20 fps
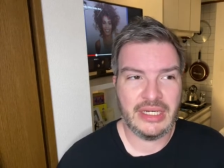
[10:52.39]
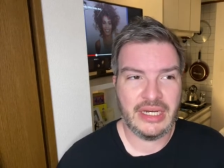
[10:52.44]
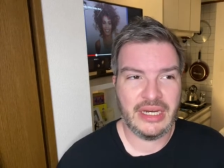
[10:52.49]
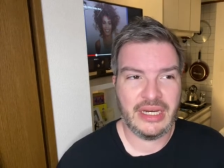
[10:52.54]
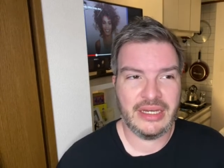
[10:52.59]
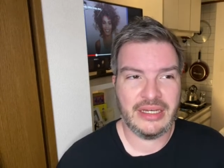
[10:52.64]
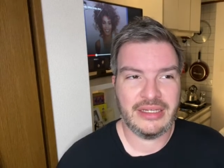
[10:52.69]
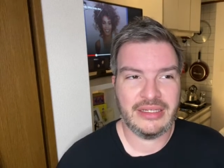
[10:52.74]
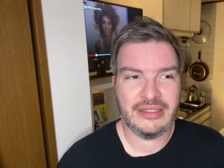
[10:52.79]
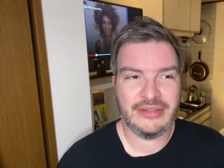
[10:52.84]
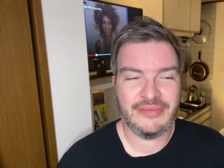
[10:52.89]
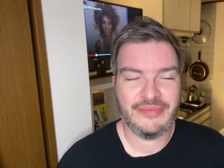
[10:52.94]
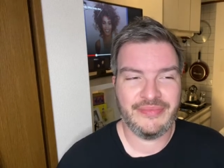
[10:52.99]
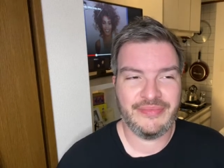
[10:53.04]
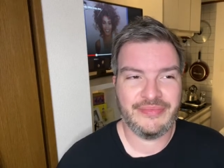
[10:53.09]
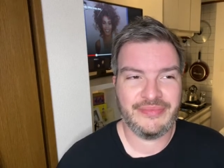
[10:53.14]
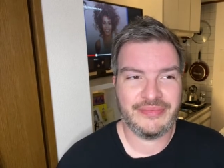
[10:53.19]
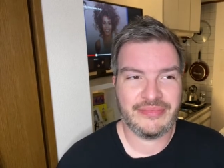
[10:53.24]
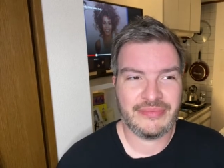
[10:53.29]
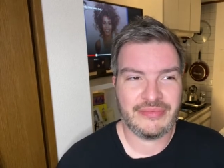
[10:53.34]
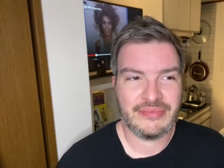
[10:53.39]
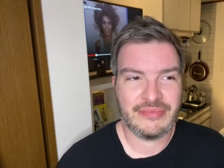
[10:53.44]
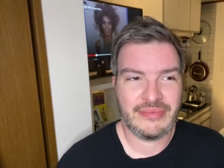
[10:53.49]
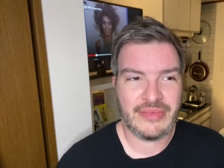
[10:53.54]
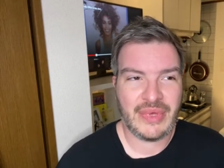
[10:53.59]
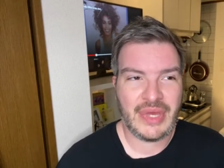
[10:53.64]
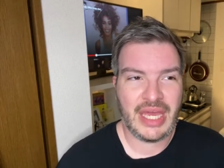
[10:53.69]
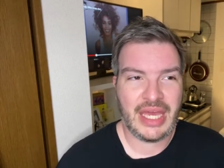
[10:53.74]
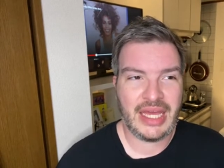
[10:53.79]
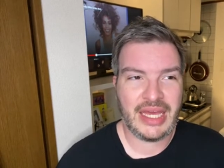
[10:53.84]
Um,
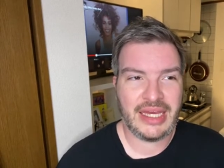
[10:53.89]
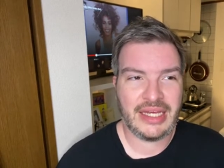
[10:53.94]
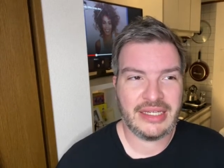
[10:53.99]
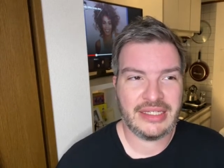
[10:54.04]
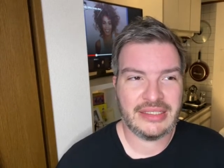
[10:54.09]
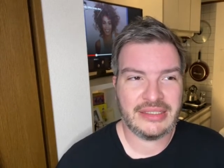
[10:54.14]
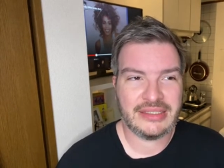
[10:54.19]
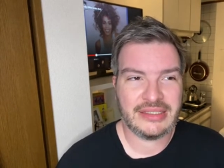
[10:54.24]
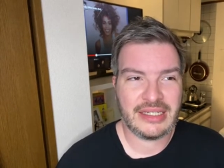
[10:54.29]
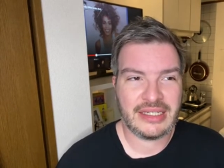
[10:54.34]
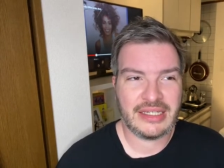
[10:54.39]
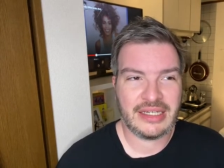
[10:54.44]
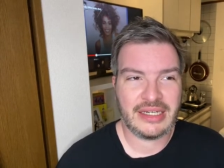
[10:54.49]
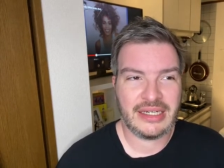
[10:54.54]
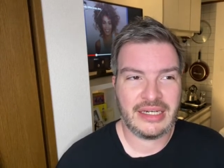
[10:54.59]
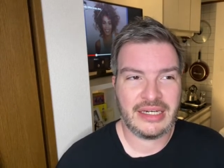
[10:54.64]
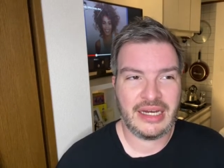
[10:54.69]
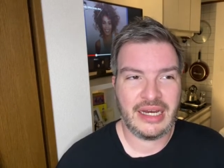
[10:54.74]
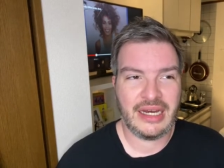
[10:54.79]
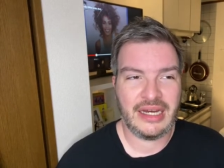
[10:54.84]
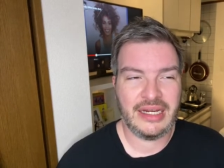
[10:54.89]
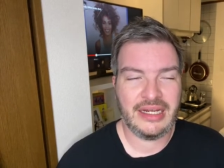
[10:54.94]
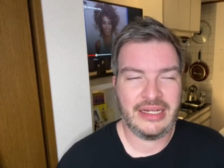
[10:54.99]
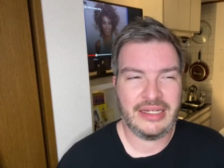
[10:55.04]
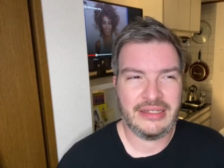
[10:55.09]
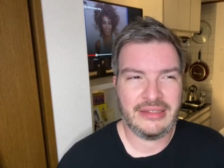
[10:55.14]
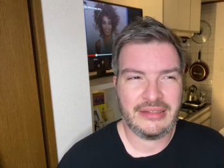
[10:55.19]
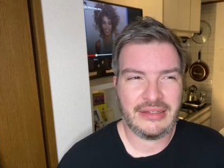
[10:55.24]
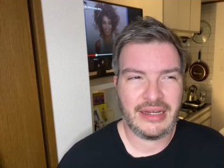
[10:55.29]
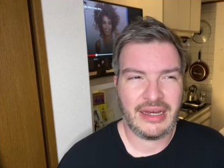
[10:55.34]
and
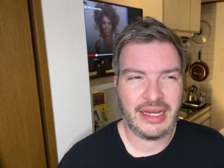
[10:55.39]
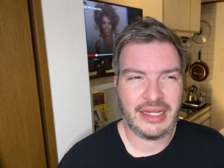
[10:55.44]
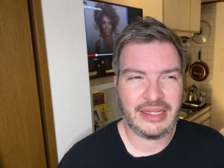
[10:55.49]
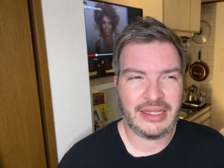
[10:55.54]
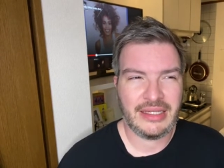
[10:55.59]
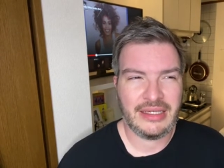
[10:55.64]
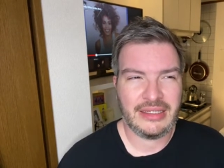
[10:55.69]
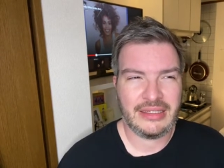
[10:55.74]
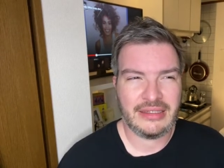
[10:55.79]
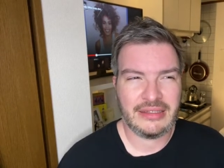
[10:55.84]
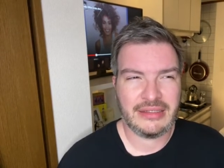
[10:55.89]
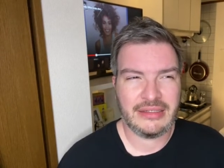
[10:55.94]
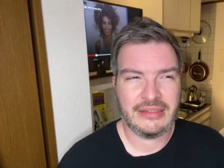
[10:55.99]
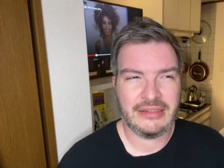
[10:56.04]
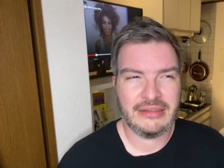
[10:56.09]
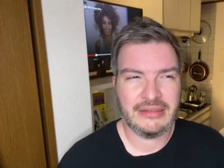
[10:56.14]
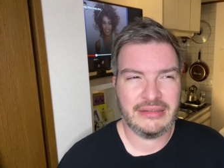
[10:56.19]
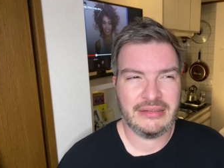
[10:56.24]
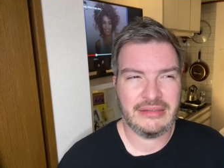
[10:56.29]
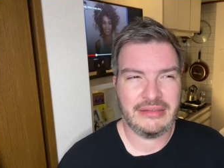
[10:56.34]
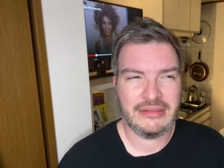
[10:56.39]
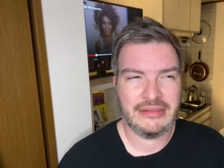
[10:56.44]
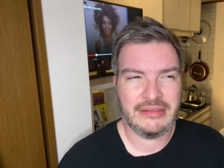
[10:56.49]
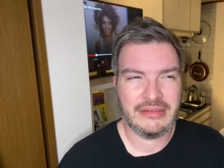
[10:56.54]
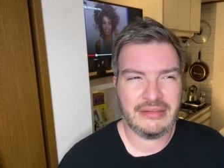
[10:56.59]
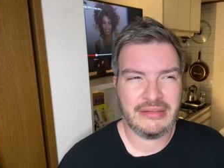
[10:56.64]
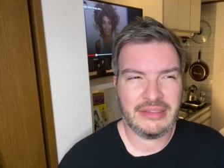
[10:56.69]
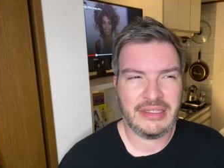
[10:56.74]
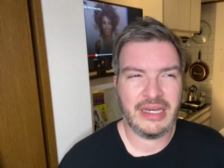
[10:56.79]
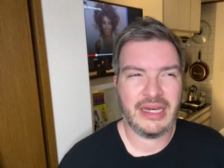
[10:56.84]
I I think,
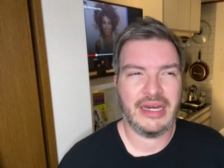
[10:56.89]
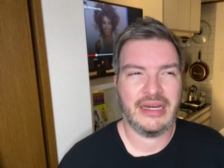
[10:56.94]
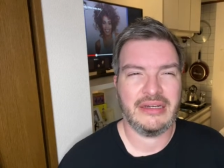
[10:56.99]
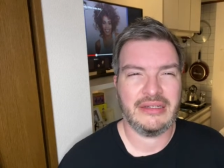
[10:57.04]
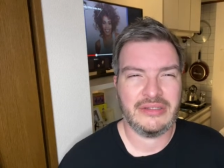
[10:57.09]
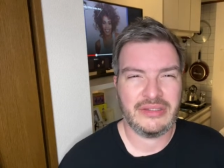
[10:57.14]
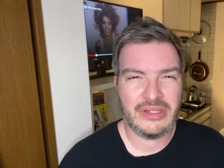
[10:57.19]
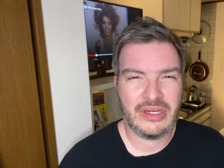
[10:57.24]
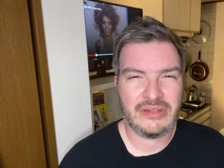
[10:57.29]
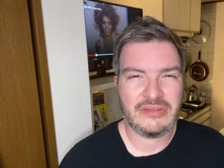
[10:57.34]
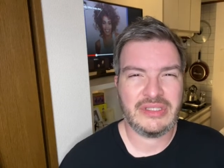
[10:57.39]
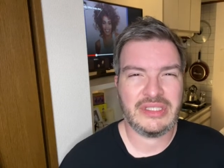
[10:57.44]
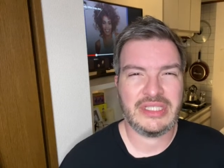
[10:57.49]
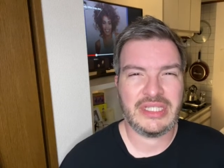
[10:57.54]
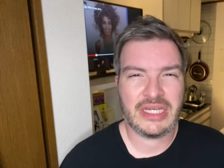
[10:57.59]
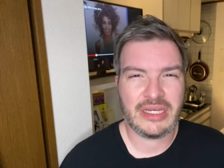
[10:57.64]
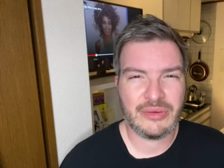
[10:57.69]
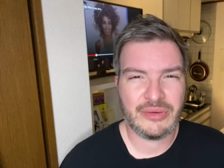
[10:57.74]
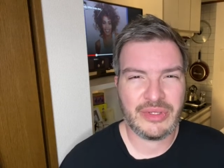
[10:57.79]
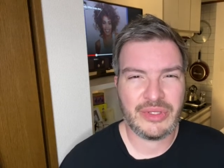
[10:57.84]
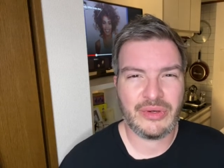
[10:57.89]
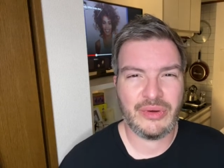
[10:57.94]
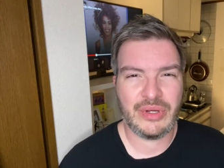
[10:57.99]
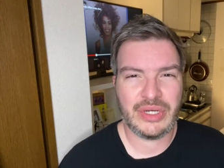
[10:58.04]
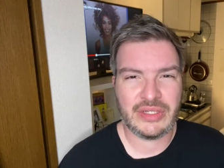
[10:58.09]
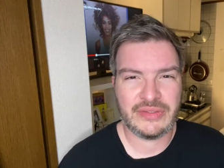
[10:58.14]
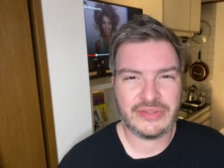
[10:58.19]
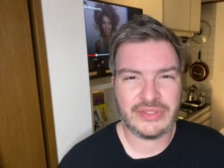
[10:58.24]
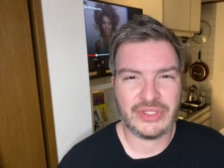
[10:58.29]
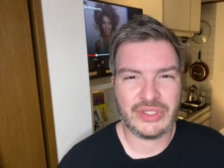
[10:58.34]
yeah, you have to take it with a grain
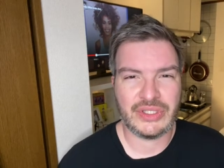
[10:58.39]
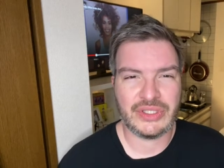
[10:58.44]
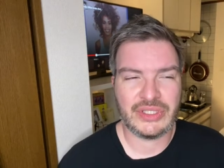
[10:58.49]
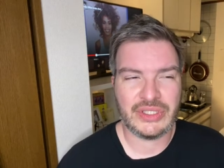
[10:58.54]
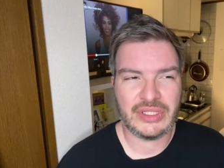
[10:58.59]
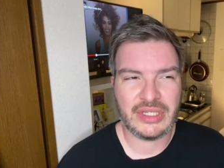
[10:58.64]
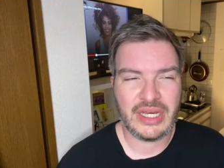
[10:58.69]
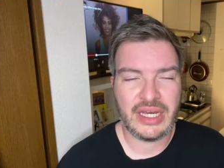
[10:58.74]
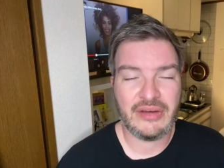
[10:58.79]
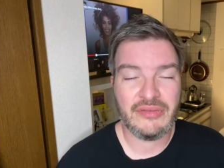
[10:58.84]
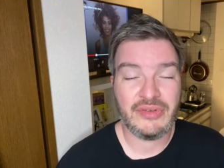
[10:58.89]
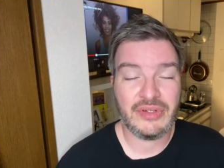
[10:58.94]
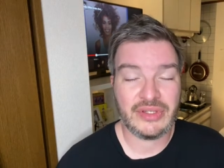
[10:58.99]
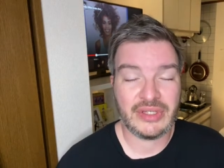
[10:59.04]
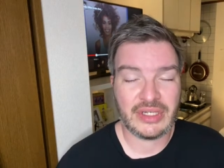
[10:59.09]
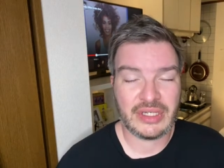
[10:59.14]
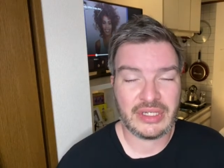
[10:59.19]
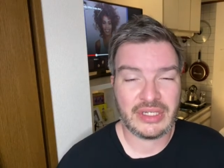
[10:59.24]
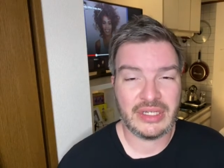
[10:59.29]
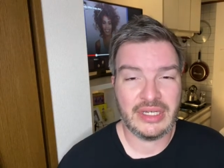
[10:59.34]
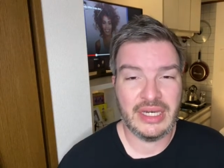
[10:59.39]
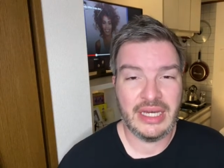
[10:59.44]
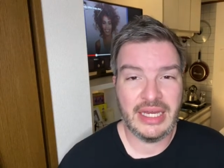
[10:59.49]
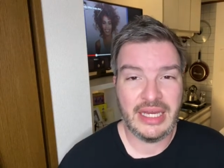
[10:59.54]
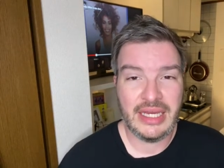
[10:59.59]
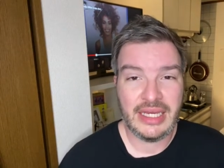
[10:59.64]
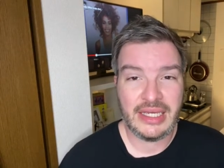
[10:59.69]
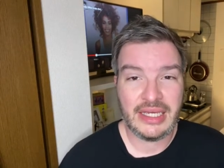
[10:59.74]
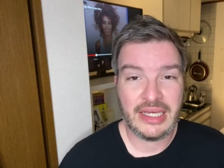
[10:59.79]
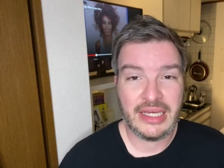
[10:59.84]
of salt. Everything,
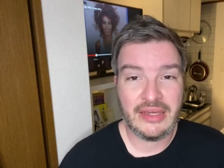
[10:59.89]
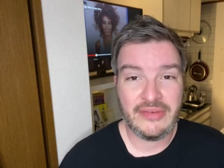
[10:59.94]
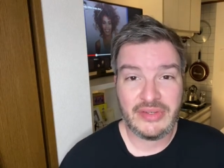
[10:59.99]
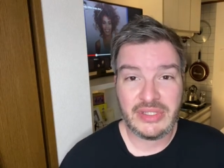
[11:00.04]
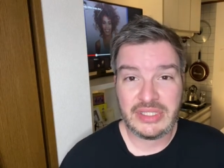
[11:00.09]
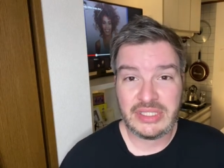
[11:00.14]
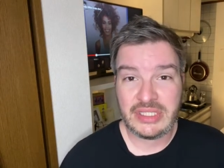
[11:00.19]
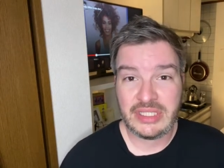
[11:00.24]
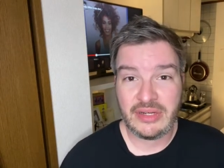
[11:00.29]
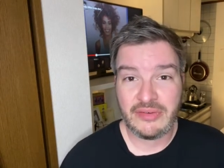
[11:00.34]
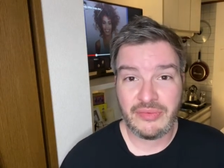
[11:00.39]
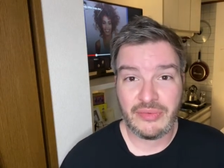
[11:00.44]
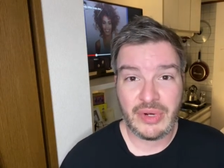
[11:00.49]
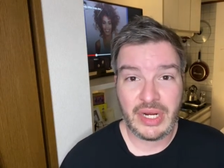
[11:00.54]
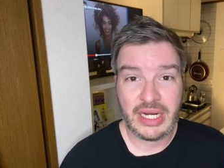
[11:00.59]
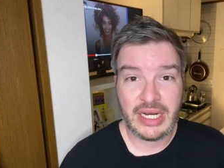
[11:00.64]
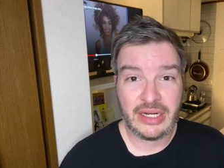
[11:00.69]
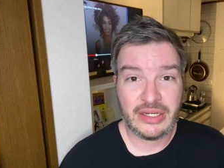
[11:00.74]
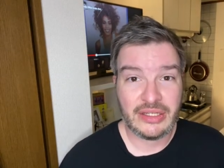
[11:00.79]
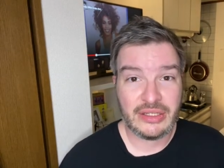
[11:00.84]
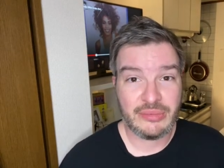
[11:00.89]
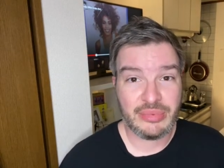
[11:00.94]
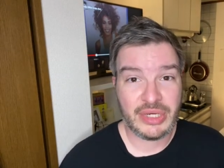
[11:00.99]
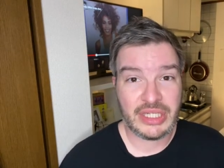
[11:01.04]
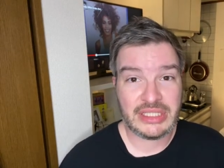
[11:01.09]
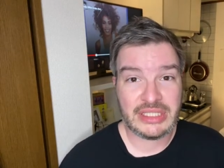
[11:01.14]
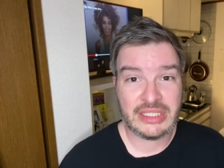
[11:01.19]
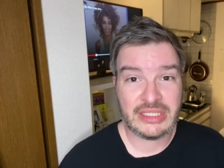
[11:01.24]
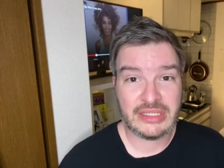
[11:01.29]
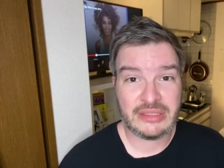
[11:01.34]
even stuff right out of the
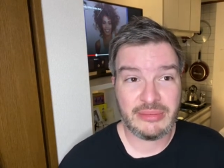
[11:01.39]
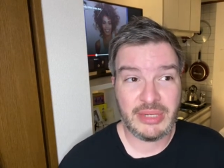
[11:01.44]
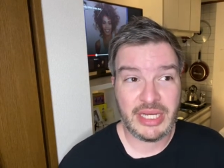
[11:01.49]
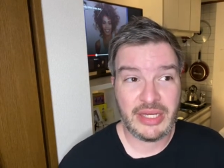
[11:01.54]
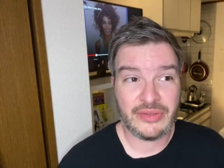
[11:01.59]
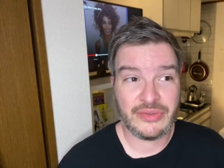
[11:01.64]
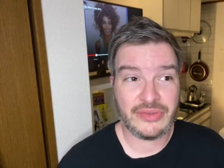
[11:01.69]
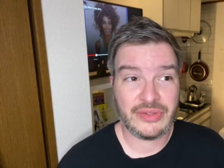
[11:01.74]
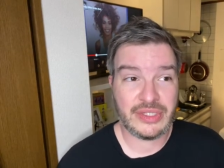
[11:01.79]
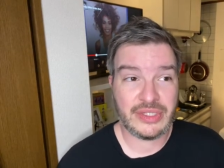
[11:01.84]
president's mouth, the